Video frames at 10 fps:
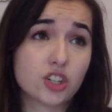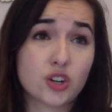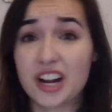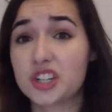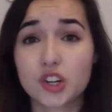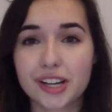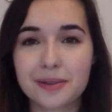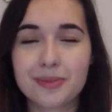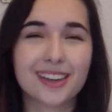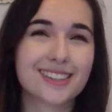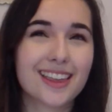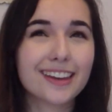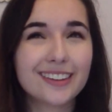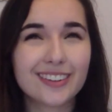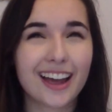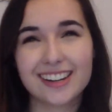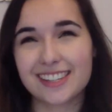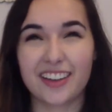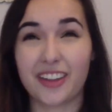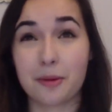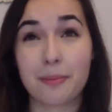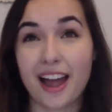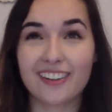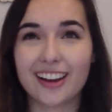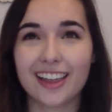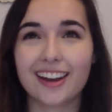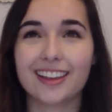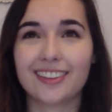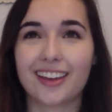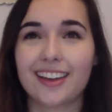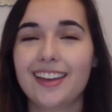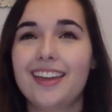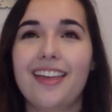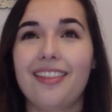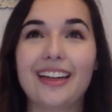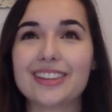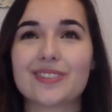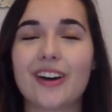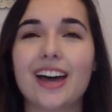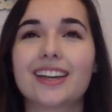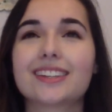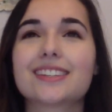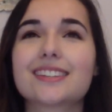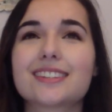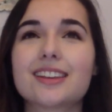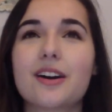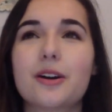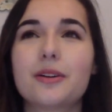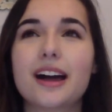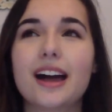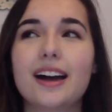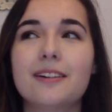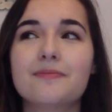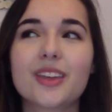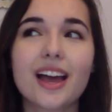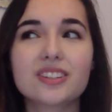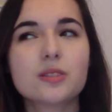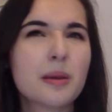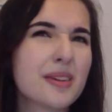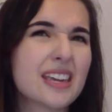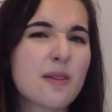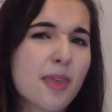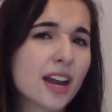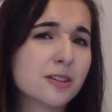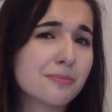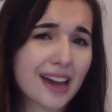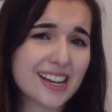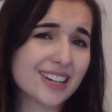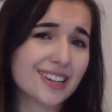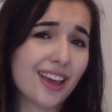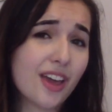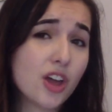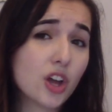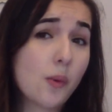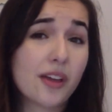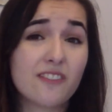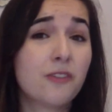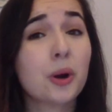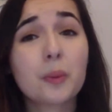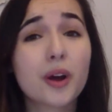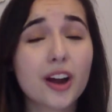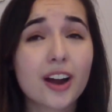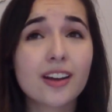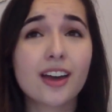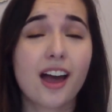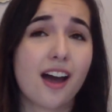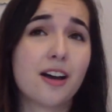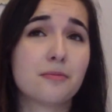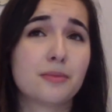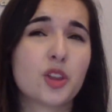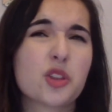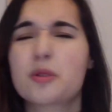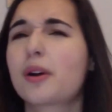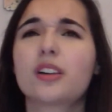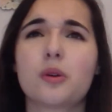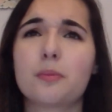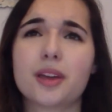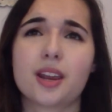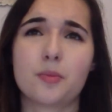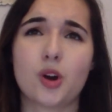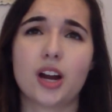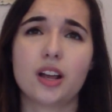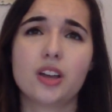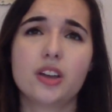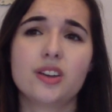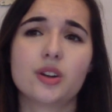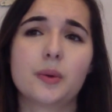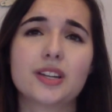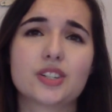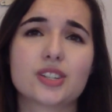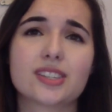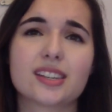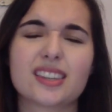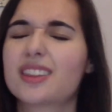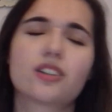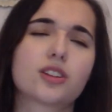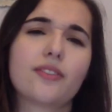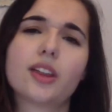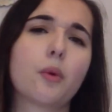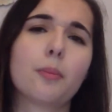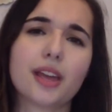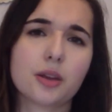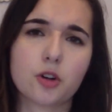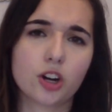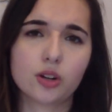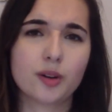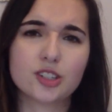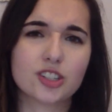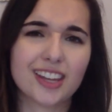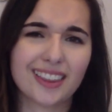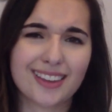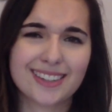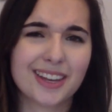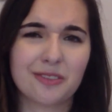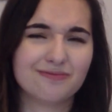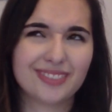treachery, because then you kind of sound like a pirate and like that's fun. So yeah, just maybe keep that in mind going forward. Although there probably won't be any more questions like that. There definitely won't be any more questions like this. So